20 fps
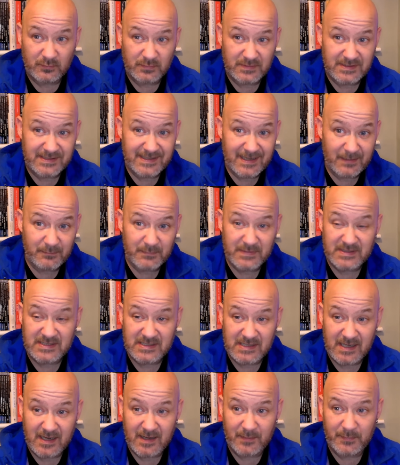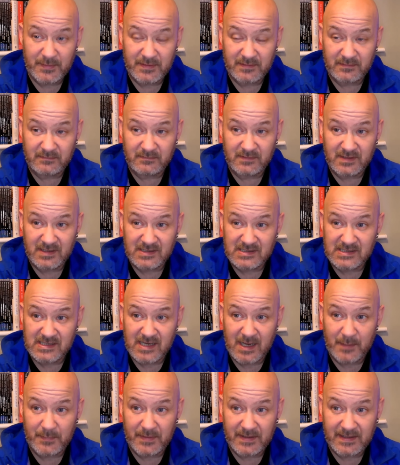to get Masaba and
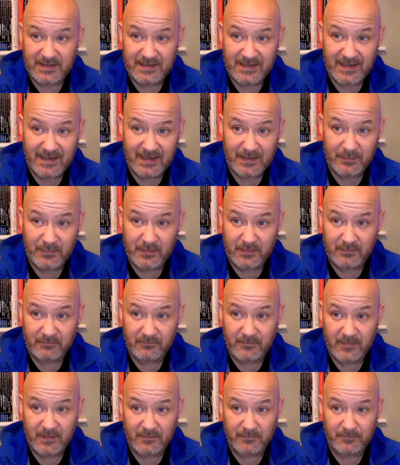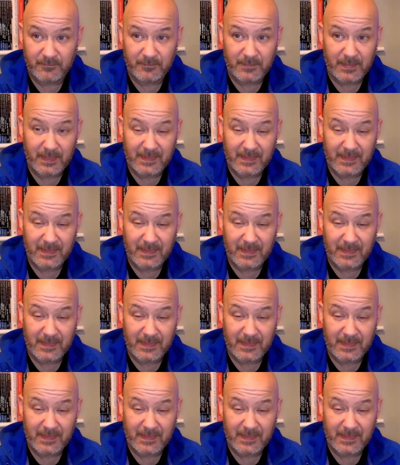Gassama in game and